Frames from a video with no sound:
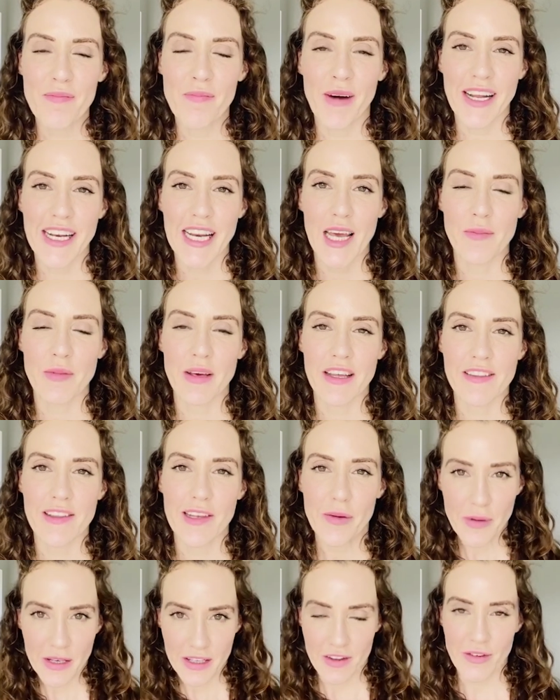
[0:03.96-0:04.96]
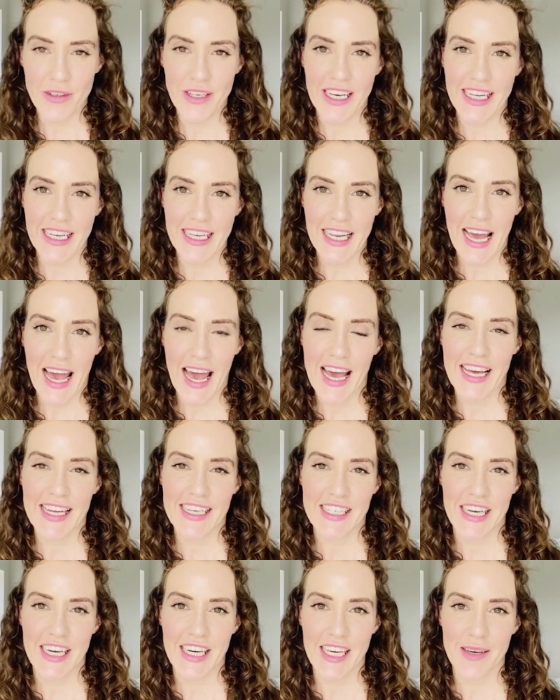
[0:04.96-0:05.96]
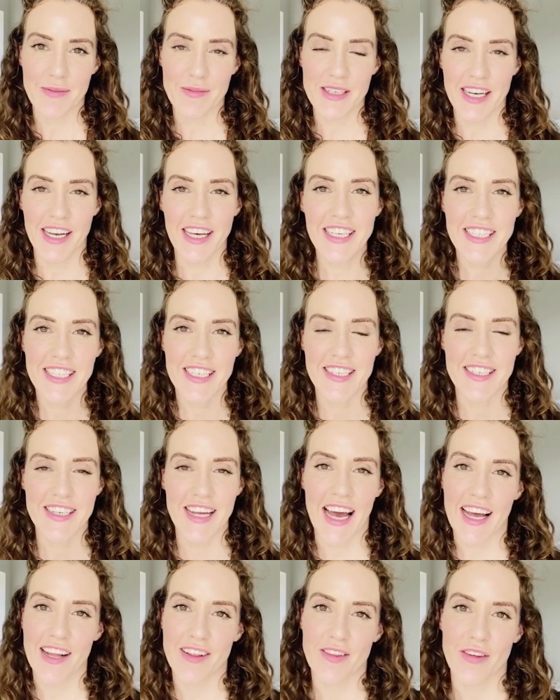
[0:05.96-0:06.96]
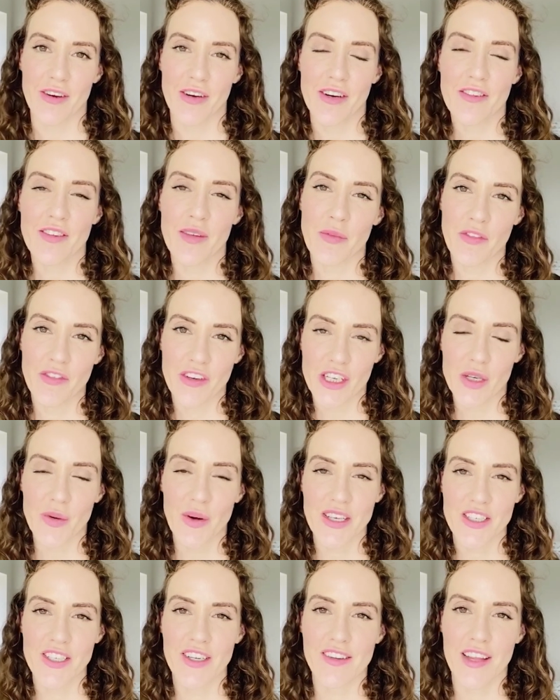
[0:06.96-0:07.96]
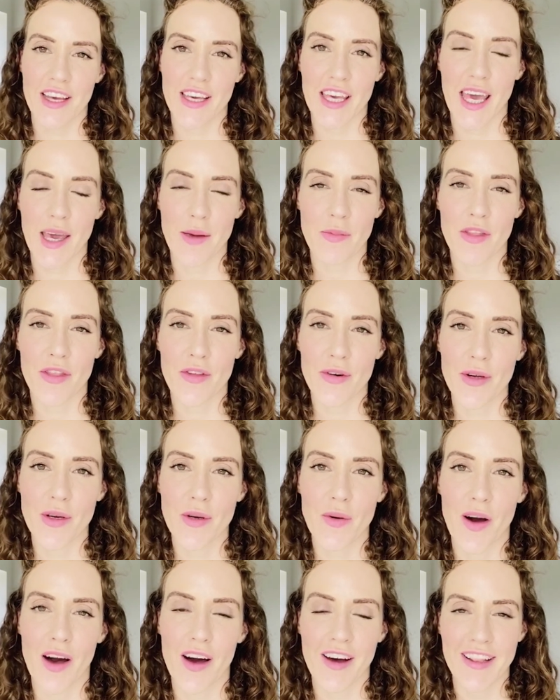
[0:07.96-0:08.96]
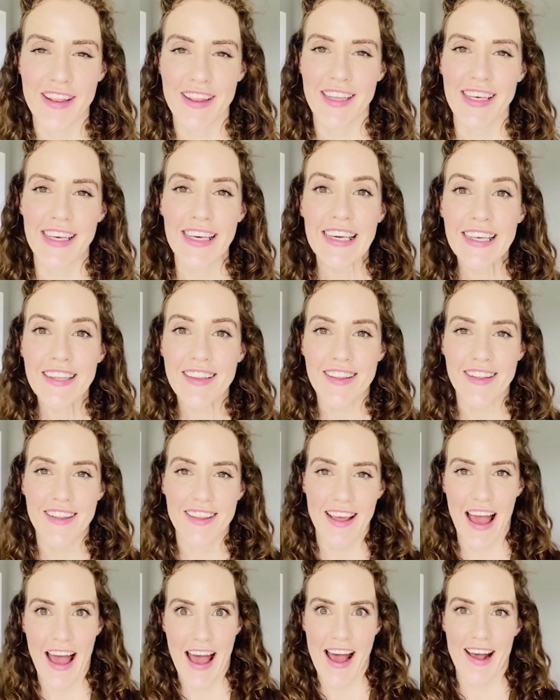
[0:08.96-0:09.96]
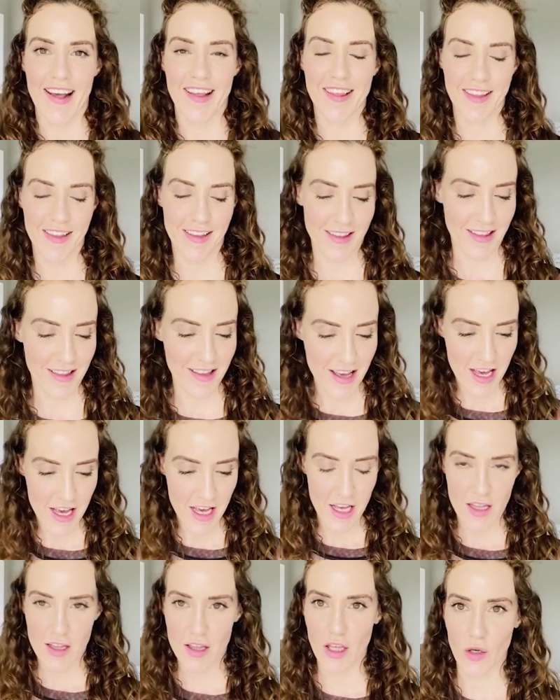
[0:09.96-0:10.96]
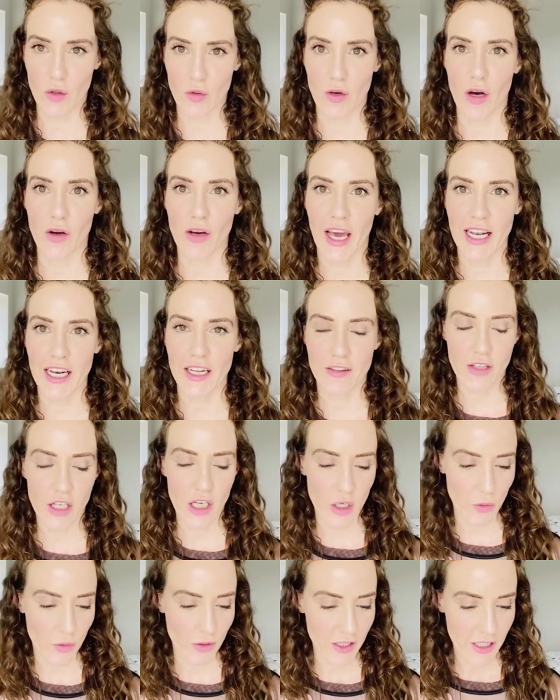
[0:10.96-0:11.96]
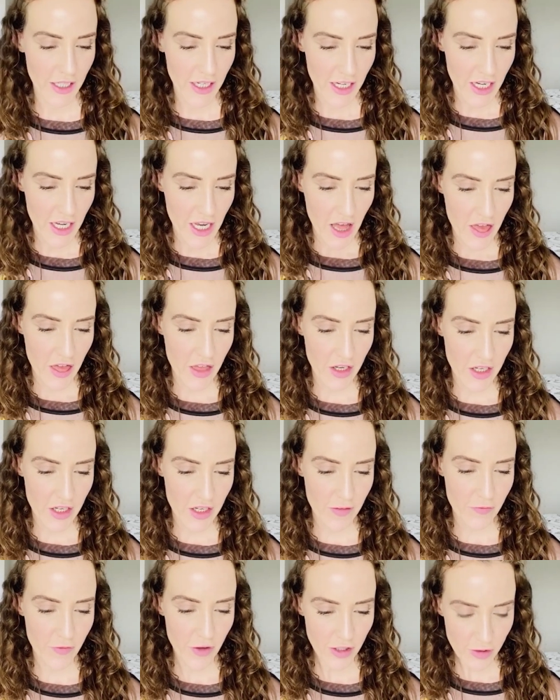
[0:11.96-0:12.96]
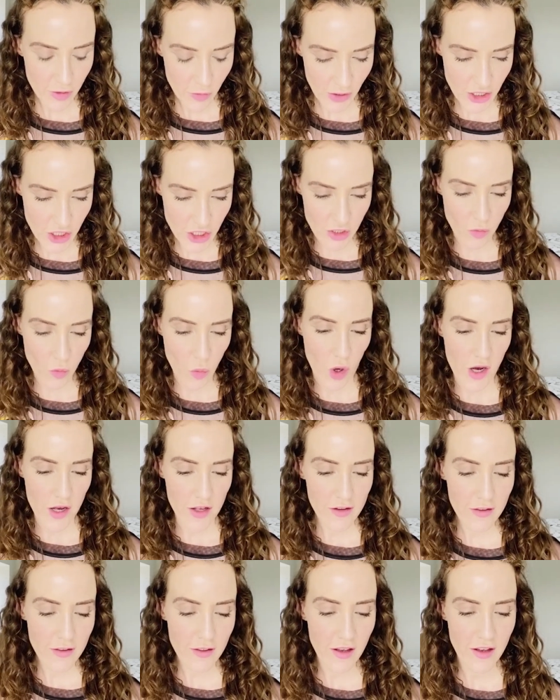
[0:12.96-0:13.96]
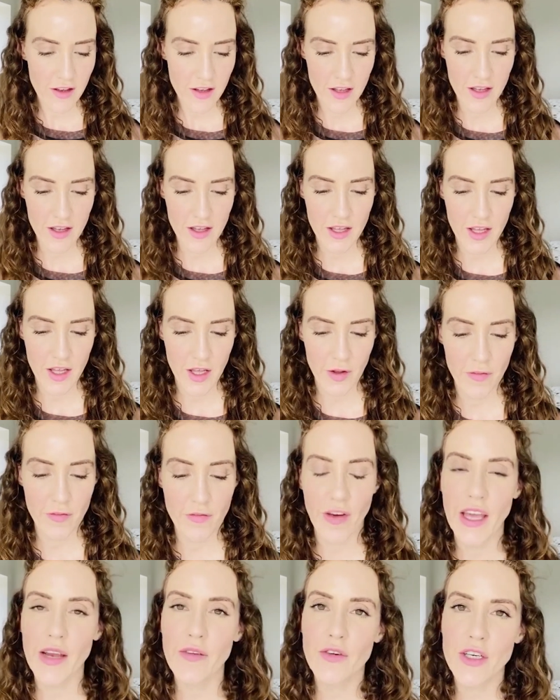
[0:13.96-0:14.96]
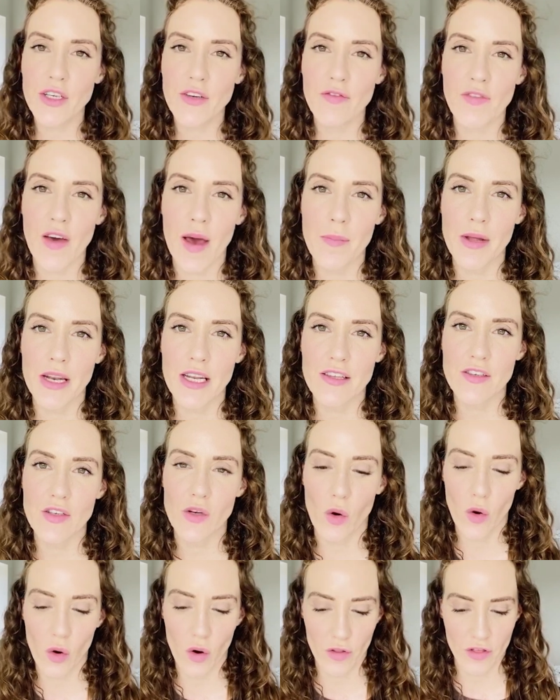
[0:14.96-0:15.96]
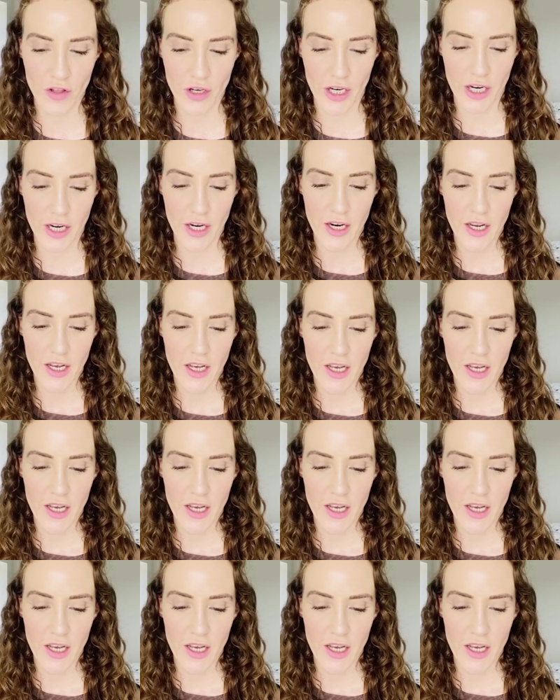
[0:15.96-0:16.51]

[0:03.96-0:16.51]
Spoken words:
my name is Louise O'Neill and I am delighted to answer some of your questions that came through on the Eason's Asks. So, okay, let's go. The first question was, favourite feminist author